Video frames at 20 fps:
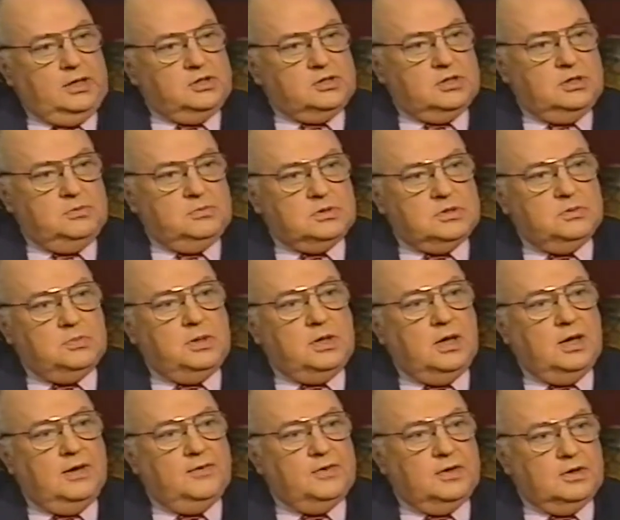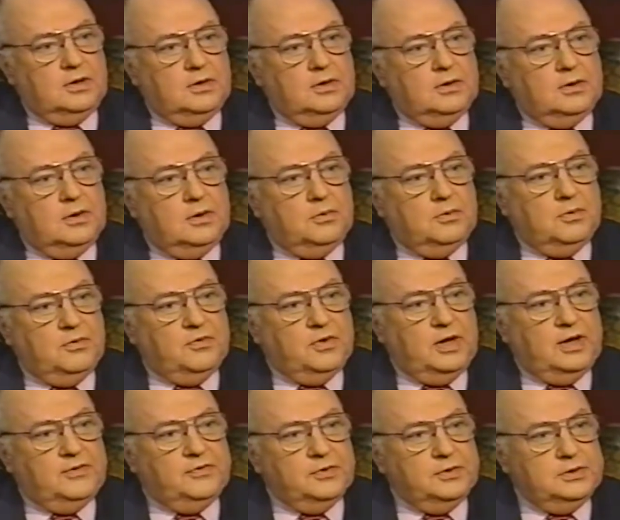seems to be having a
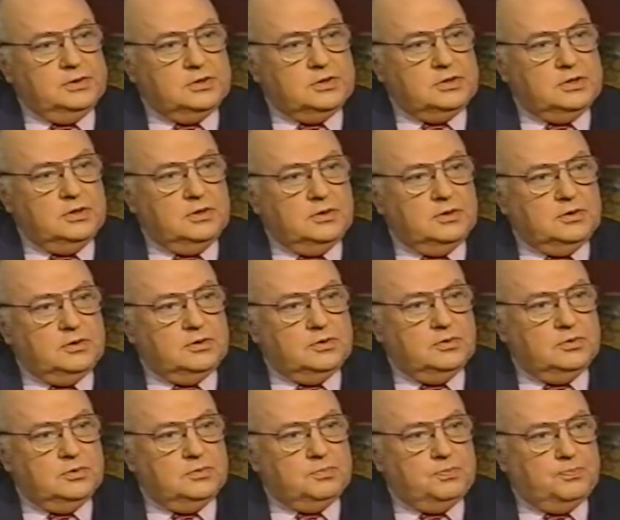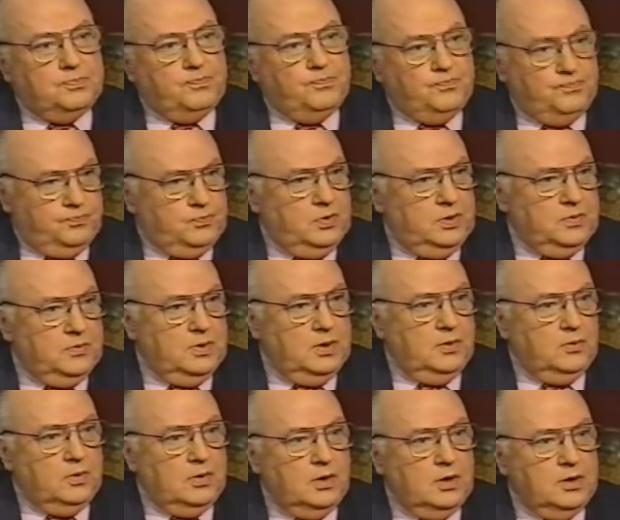revival this year and doing pretty
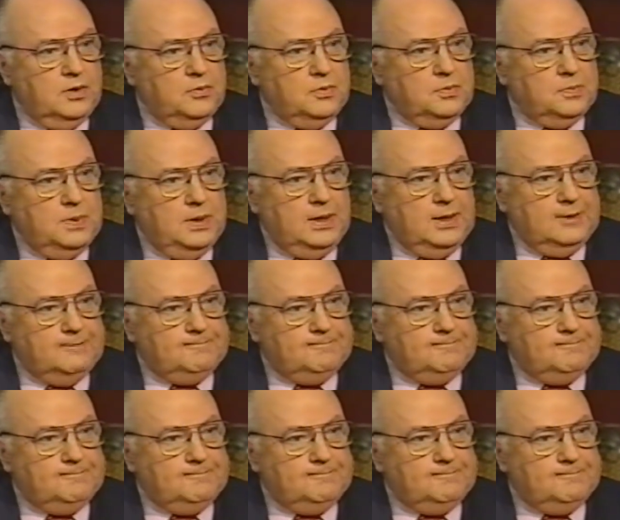well. Where are you with Pat?